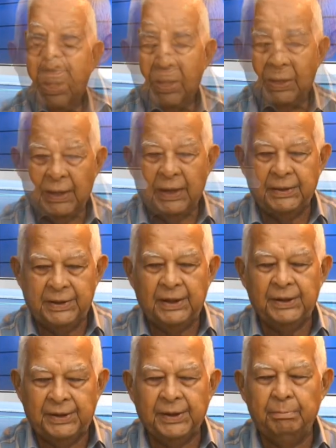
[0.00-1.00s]
And I
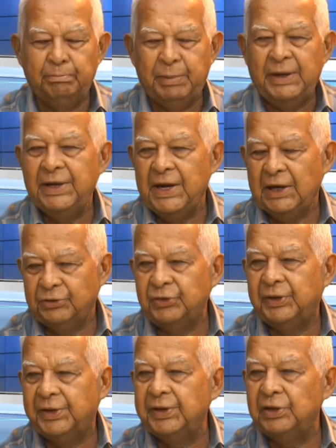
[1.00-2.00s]
did some
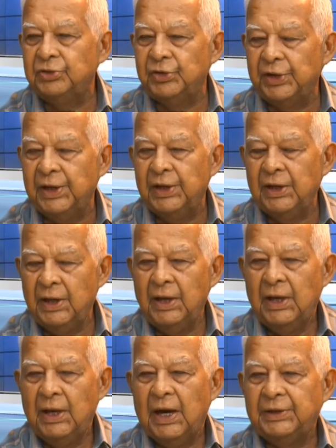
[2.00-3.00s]
pediatric surgery
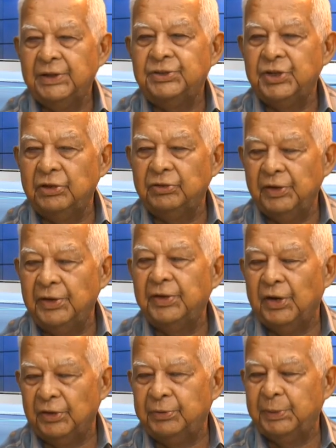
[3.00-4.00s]
at a children's
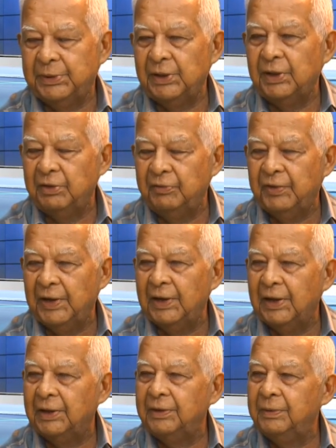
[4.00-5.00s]
hospital in
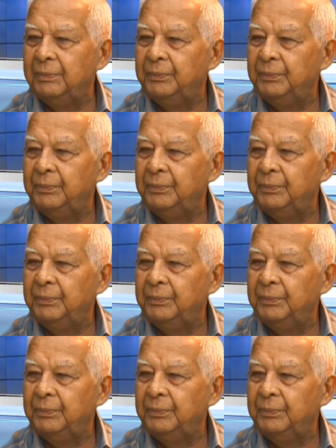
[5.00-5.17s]
Finland.